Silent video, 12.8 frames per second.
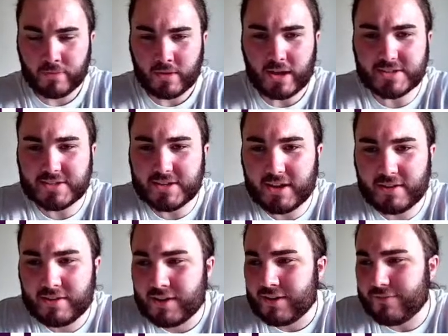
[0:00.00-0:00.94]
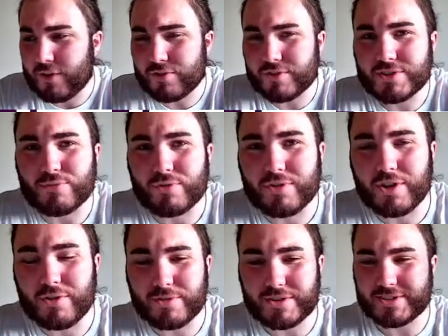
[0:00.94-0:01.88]
As Focus will
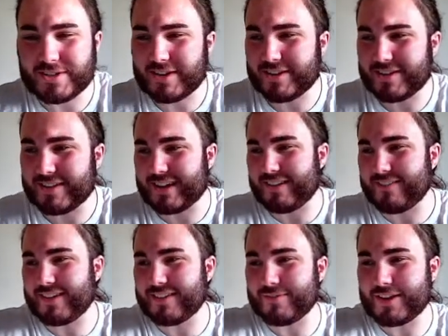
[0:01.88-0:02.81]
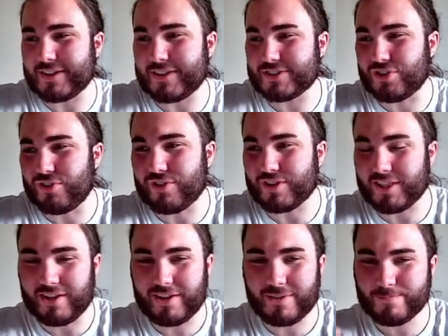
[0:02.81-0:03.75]
know, is when you talk a
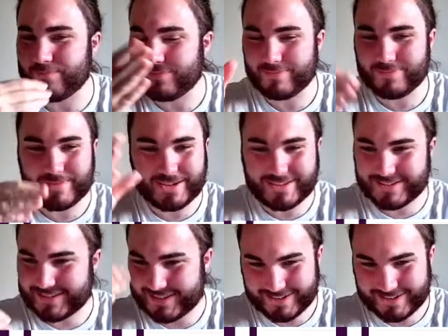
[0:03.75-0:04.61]
lot, it's